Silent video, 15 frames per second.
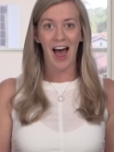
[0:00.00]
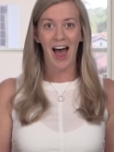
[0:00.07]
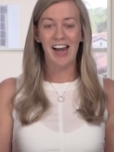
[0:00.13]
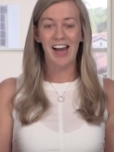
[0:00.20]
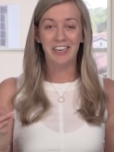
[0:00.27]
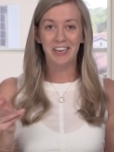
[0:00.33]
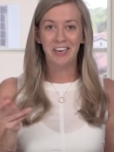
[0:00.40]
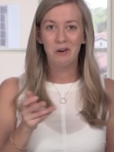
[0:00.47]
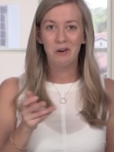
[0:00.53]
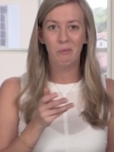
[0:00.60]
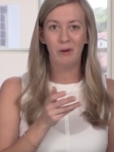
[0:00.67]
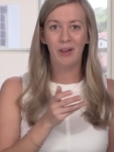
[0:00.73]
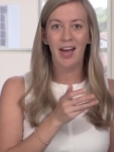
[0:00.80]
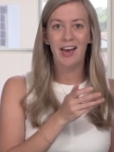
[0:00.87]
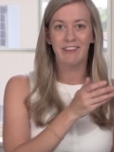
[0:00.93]
I didn't
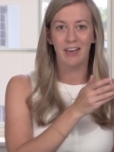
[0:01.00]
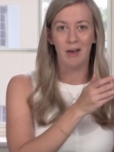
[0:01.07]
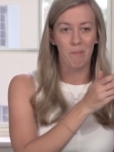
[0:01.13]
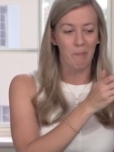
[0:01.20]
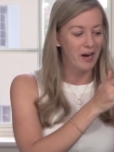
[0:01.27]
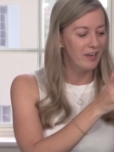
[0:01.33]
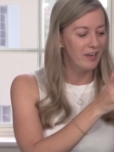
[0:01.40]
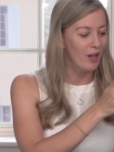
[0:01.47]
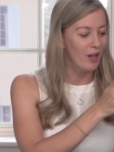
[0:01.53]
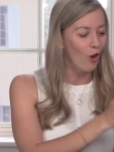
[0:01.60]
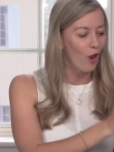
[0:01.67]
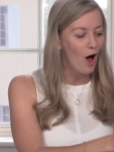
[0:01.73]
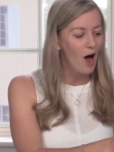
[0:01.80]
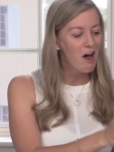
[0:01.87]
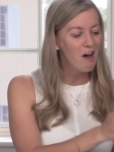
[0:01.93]
realize it, but the
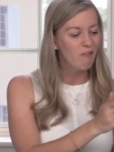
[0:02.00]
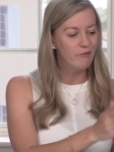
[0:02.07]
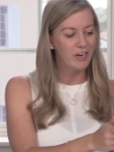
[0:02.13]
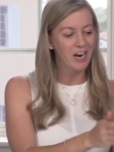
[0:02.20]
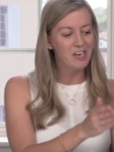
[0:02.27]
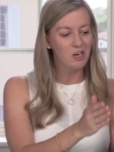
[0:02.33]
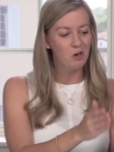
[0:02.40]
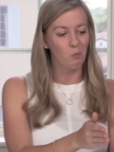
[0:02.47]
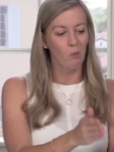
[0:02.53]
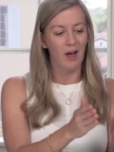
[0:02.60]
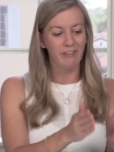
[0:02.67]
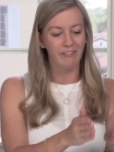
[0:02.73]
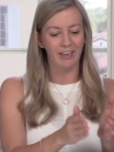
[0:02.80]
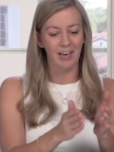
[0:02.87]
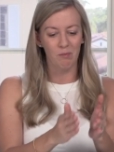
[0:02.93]
law of gender
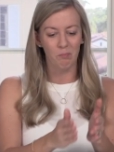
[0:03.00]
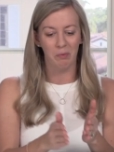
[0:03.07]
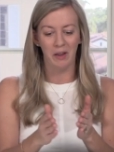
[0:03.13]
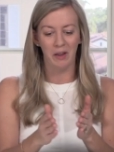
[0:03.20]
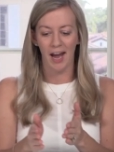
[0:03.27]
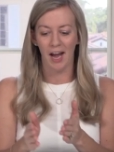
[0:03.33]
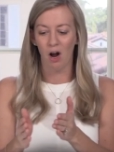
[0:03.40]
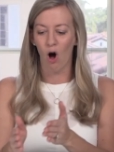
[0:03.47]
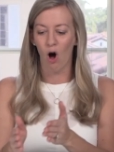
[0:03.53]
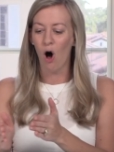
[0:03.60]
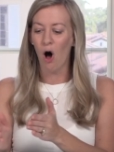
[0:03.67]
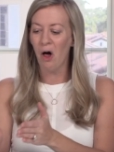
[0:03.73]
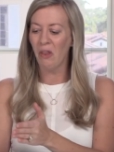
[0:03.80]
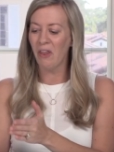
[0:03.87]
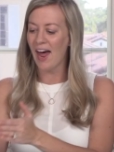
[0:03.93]
was in play
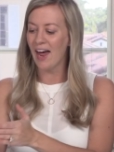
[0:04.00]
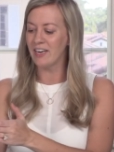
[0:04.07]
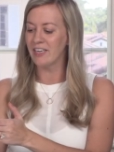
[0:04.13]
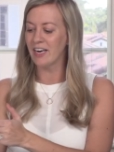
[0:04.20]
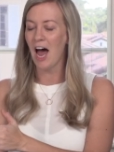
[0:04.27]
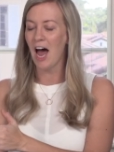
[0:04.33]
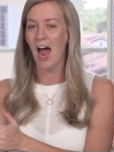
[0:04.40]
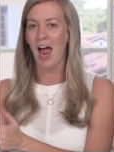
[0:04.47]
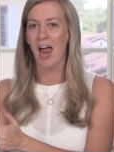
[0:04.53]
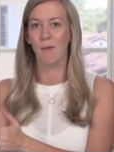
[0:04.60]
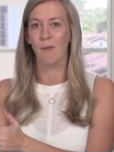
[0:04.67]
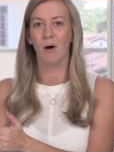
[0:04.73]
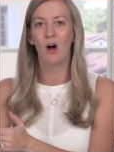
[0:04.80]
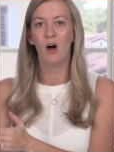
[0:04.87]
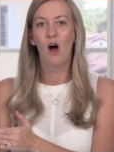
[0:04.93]
all that
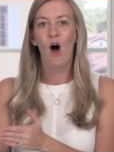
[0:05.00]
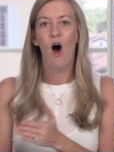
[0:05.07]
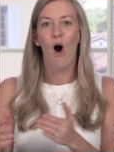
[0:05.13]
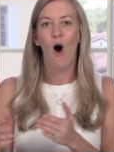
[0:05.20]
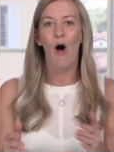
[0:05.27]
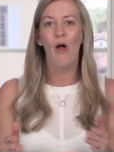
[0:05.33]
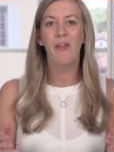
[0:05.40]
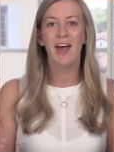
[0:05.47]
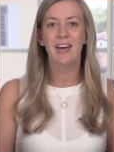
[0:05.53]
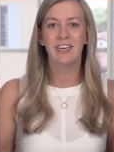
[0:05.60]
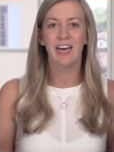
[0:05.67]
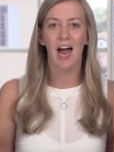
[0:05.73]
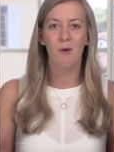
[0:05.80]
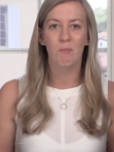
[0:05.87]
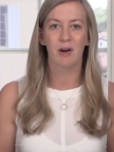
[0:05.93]
time. All that
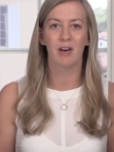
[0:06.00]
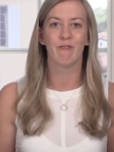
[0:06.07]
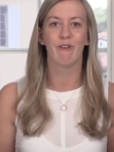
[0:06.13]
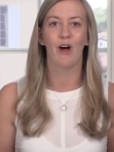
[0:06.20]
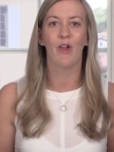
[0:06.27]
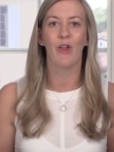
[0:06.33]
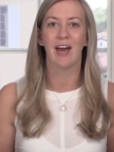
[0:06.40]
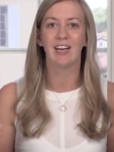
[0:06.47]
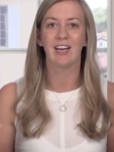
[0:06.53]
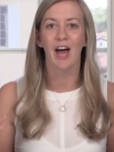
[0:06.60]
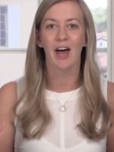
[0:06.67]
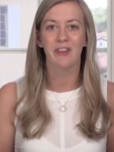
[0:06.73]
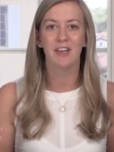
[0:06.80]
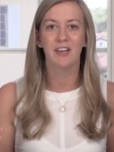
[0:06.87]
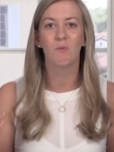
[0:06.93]
time when it felt like
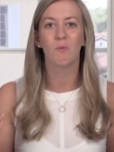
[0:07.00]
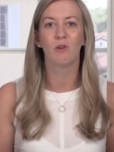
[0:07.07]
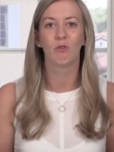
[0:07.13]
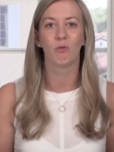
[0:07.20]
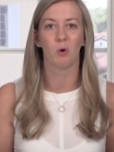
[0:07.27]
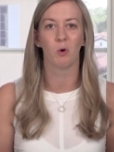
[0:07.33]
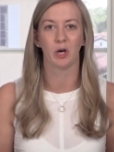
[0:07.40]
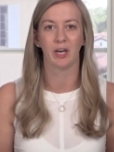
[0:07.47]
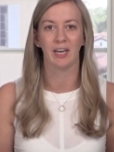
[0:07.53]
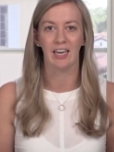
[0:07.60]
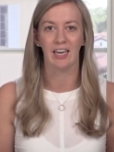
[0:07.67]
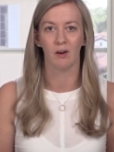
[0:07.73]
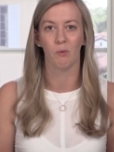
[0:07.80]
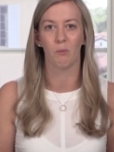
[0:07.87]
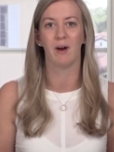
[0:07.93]
nothing was
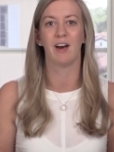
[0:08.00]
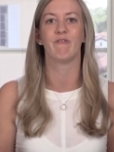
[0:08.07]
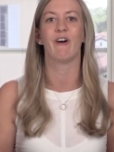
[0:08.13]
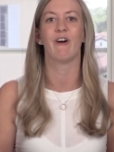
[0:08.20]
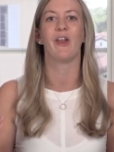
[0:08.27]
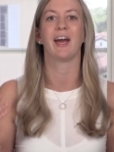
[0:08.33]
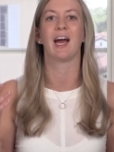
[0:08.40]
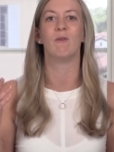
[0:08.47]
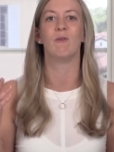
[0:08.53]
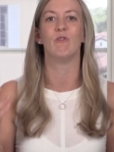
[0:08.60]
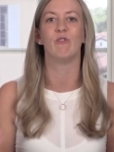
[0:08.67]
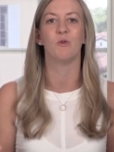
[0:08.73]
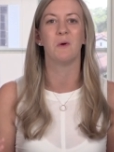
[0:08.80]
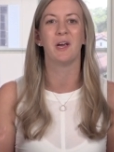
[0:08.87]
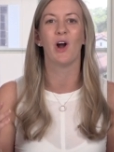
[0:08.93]
working, when I felt like I was
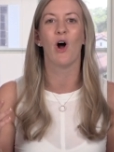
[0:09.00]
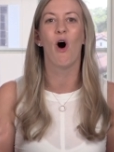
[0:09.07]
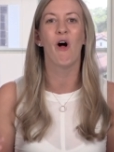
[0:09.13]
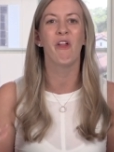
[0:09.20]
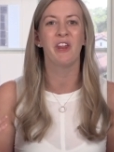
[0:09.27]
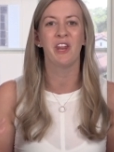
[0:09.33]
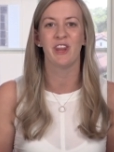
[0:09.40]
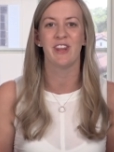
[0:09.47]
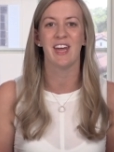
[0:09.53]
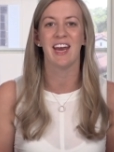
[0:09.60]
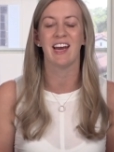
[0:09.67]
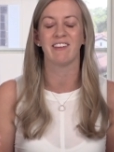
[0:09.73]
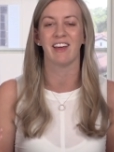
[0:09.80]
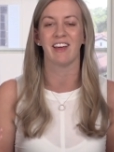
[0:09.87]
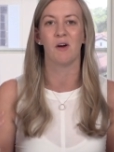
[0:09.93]
doing all the
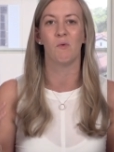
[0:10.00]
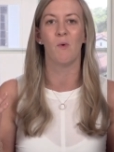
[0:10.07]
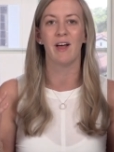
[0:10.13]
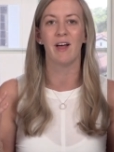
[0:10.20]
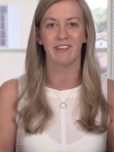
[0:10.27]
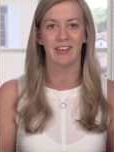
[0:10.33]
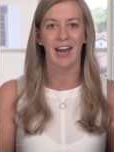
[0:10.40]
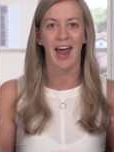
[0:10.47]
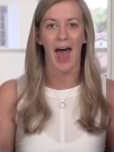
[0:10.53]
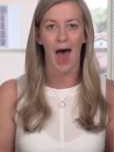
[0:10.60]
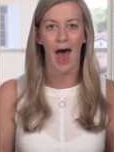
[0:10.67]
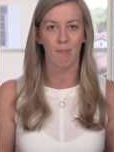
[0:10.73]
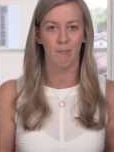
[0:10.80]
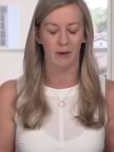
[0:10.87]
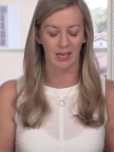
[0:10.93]
things and it wasn't
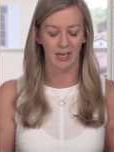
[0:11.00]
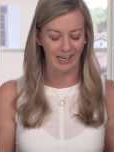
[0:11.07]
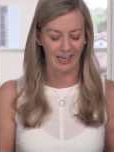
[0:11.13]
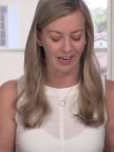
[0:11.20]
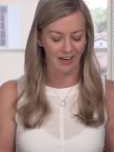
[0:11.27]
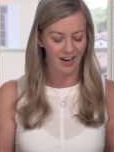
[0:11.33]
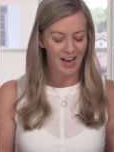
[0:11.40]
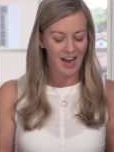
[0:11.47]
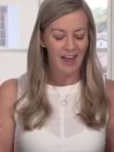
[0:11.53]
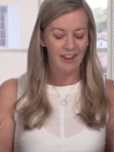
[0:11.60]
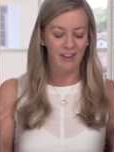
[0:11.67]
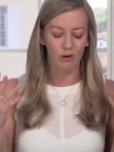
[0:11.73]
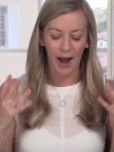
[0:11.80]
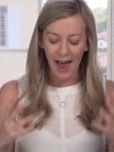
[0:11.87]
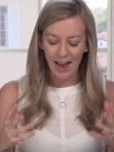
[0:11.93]
happening.
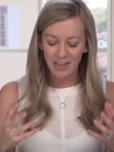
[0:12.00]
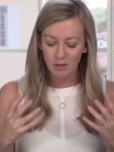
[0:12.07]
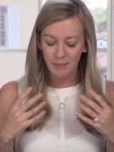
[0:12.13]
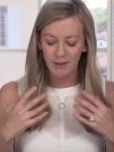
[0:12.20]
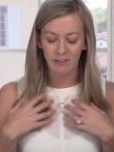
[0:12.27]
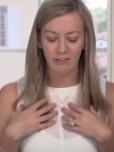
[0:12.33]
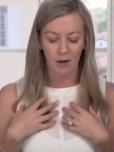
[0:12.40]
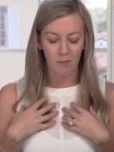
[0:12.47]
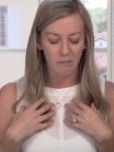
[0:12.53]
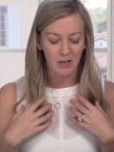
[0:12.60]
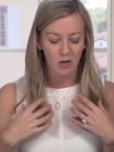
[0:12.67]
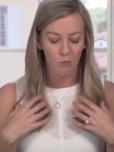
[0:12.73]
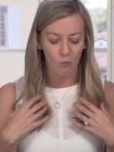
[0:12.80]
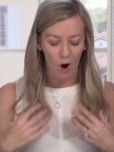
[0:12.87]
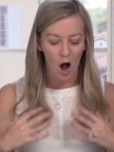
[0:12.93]
There had to be
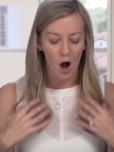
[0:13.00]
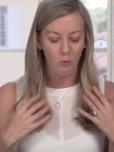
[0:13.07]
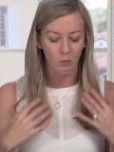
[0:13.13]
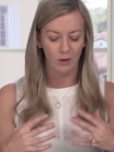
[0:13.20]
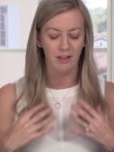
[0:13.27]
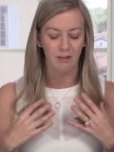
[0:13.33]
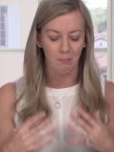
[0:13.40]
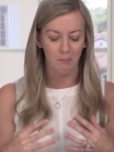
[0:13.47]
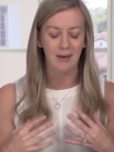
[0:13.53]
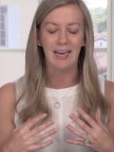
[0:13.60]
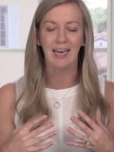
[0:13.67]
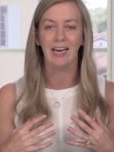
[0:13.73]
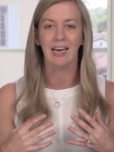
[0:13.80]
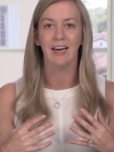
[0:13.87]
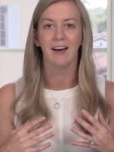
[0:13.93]
something wrong with
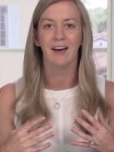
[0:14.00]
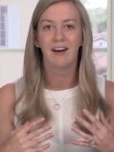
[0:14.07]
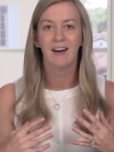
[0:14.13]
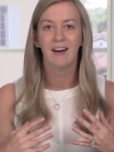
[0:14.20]
me.